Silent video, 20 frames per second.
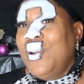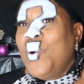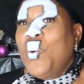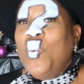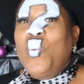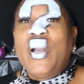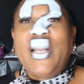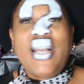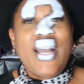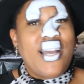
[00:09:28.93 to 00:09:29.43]

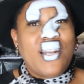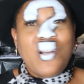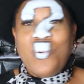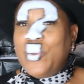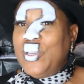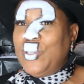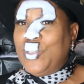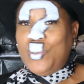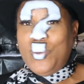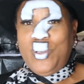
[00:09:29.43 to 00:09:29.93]
What kind of
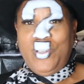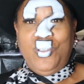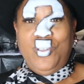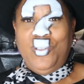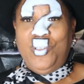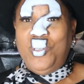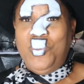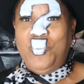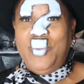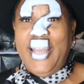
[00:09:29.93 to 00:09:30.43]

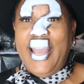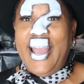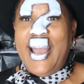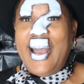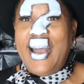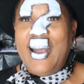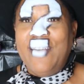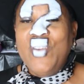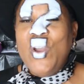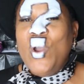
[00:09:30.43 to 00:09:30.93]
resources do we
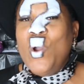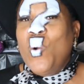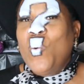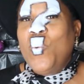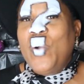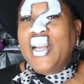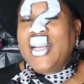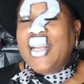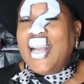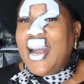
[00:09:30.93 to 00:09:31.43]
have?
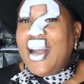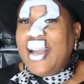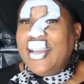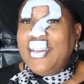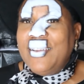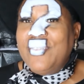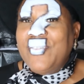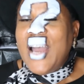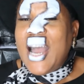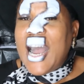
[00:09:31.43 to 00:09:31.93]
What kind
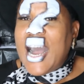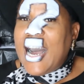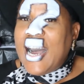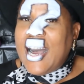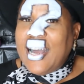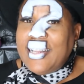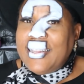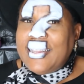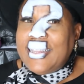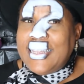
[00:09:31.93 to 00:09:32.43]
of
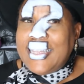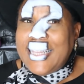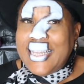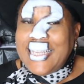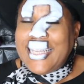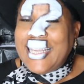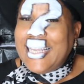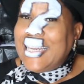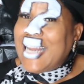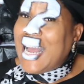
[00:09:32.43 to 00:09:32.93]

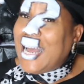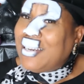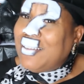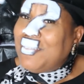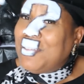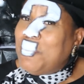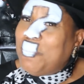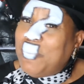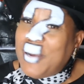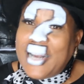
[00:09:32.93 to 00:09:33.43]
thinking out of
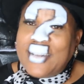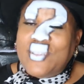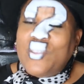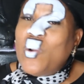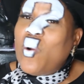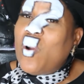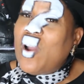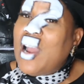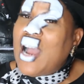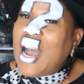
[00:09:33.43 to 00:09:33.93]
the box
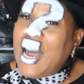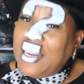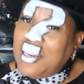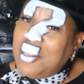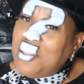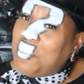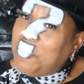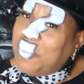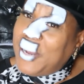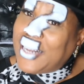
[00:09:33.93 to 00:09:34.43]
or out
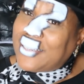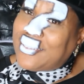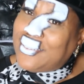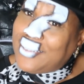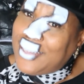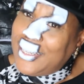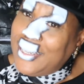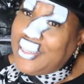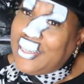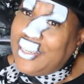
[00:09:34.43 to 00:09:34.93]
of the box
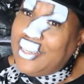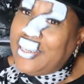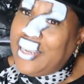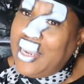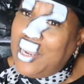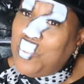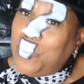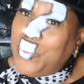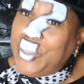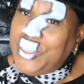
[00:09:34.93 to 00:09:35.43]
thinking
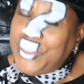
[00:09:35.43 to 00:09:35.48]
can we